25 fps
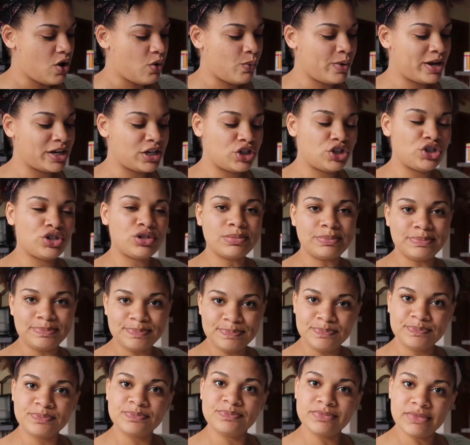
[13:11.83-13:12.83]
which
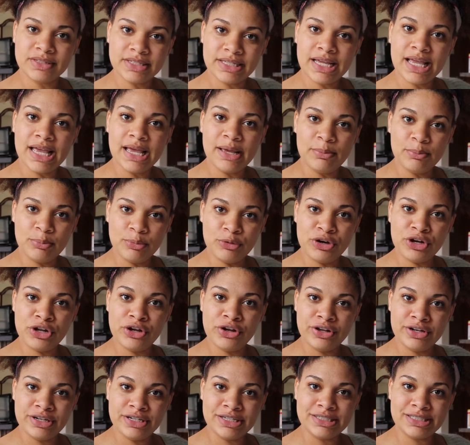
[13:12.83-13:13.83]
pretty
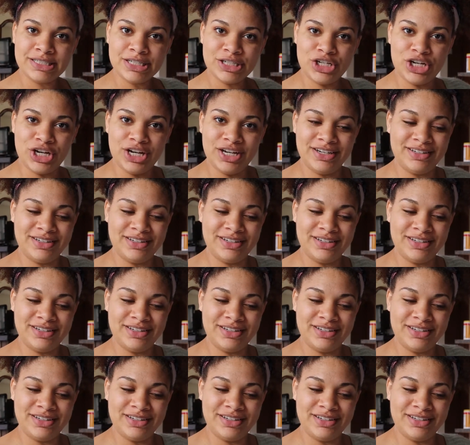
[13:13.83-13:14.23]
good decision.